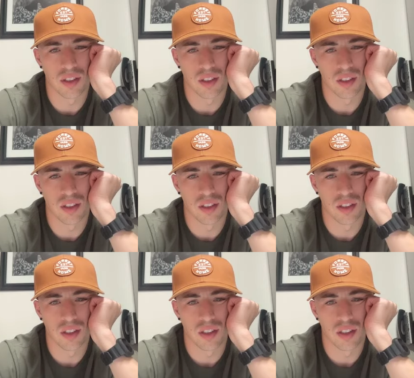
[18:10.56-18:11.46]

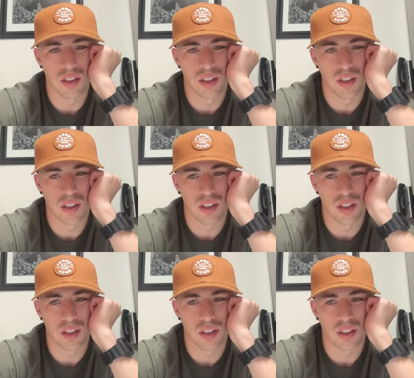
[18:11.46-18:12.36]

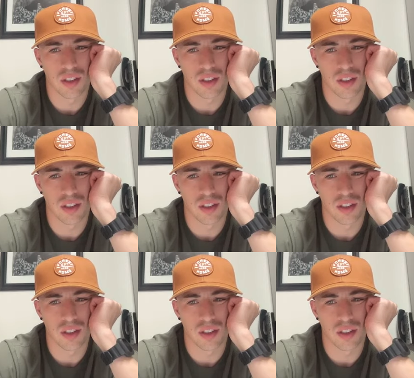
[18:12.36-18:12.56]
(no one is talking)